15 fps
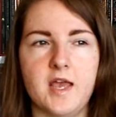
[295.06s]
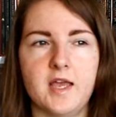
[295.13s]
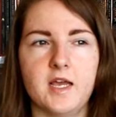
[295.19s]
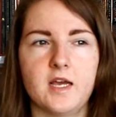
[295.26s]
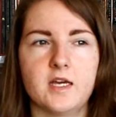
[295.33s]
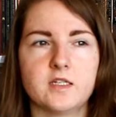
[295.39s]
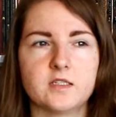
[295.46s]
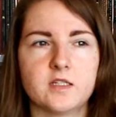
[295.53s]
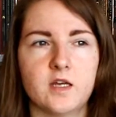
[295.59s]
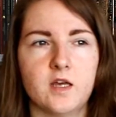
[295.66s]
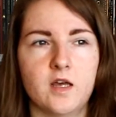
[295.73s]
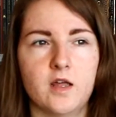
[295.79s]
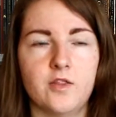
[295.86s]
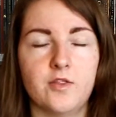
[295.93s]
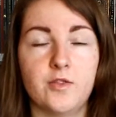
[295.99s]
and
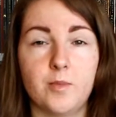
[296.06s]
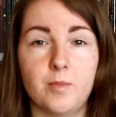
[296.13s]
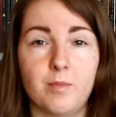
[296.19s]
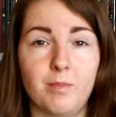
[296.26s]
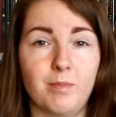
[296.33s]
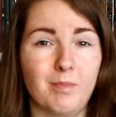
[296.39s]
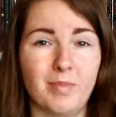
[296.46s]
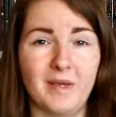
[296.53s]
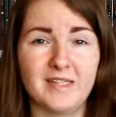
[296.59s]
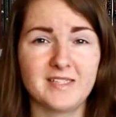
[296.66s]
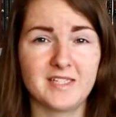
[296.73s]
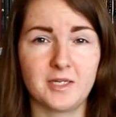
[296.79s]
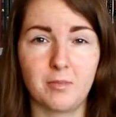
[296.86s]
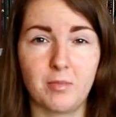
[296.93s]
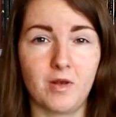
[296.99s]
the basic